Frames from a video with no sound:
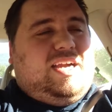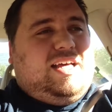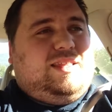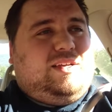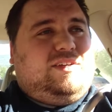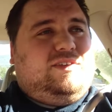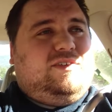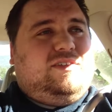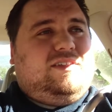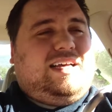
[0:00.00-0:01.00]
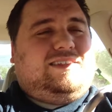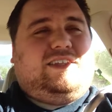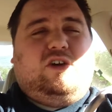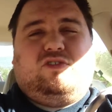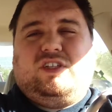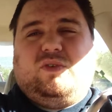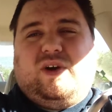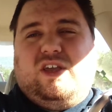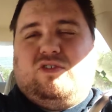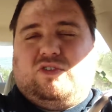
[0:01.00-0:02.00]
And I think that's the only
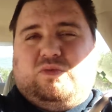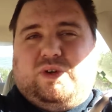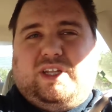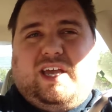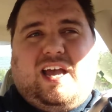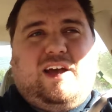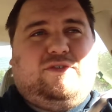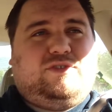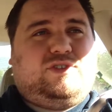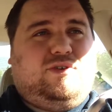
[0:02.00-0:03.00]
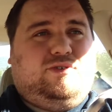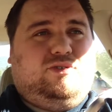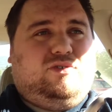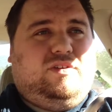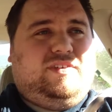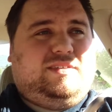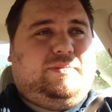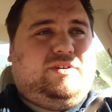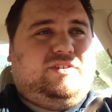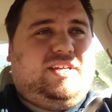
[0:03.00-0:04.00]
way you can really have total
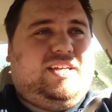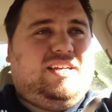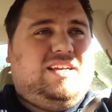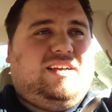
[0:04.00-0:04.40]
invisibility,